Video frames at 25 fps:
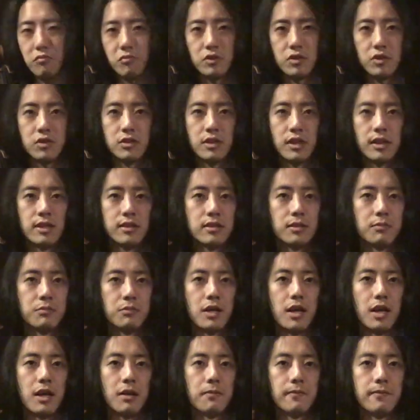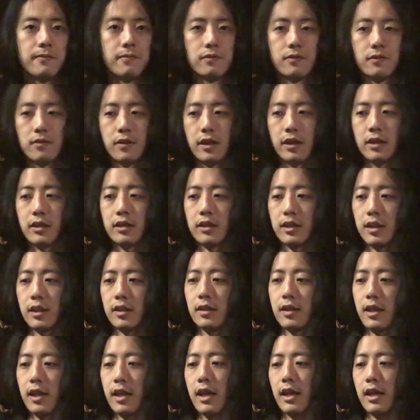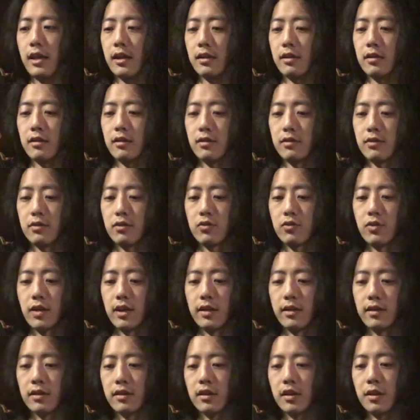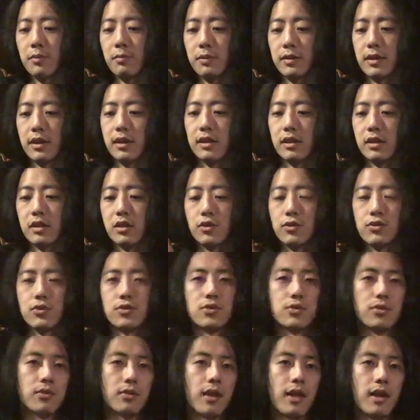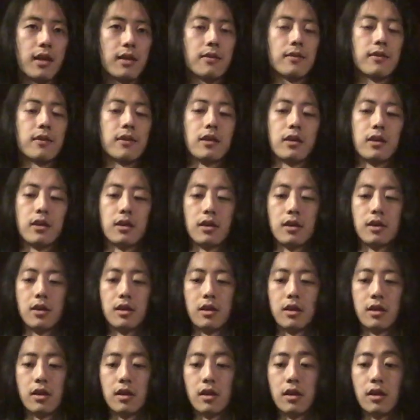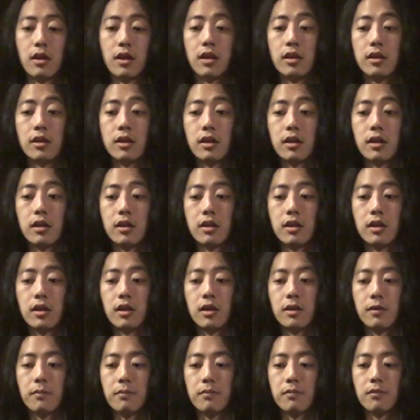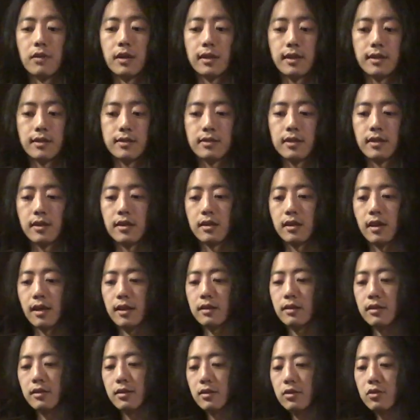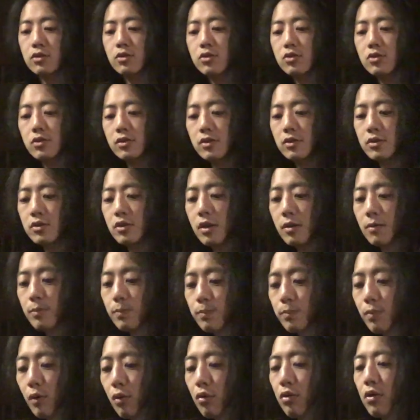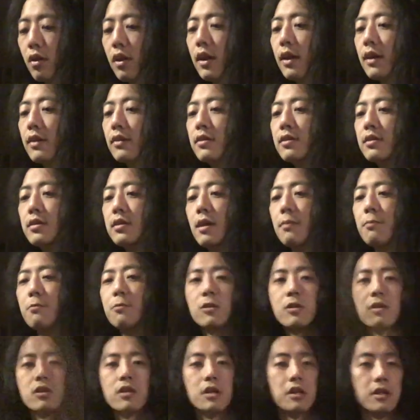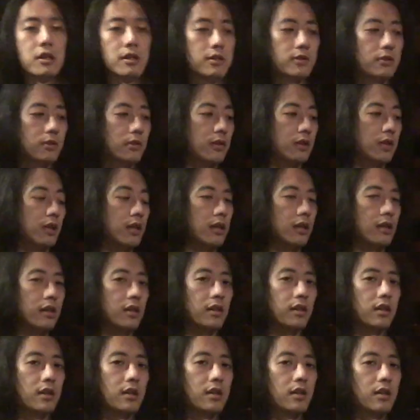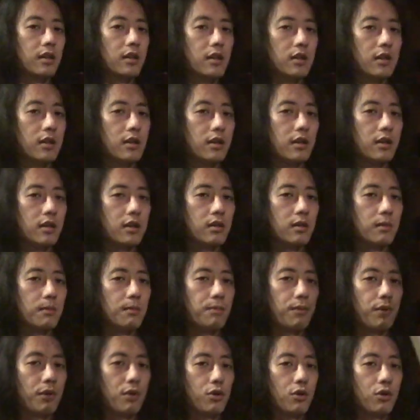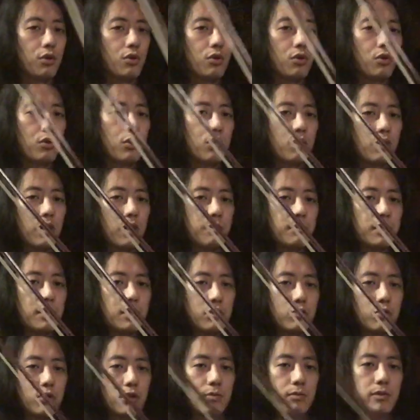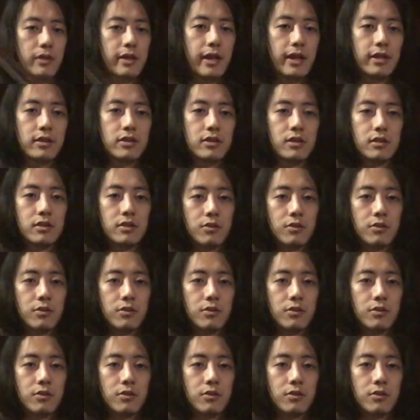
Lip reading: just takes some time. Right, get the hand strengthened up, get used to that. And then, like I said, I usually start both hands separately. So then the bow, normally I actually